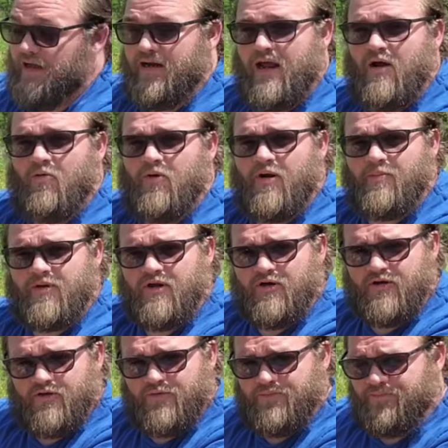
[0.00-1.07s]
And now what I'm
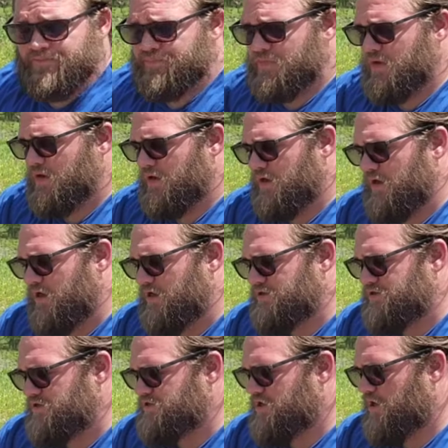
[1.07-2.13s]
gonna do
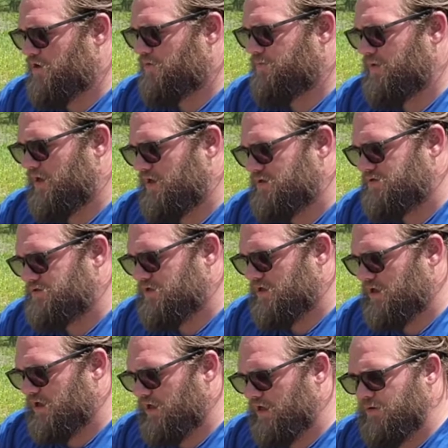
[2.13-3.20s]
is a term that
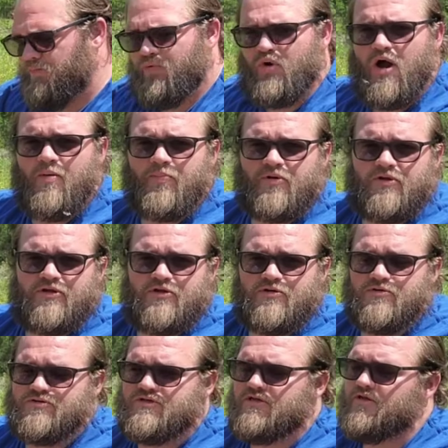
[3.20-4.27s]
is improperly
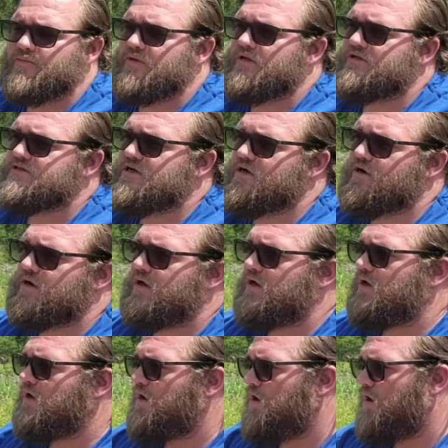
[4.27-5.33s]
used in the
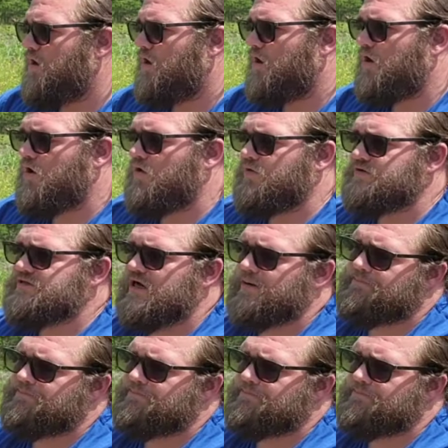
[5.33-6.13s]
military all the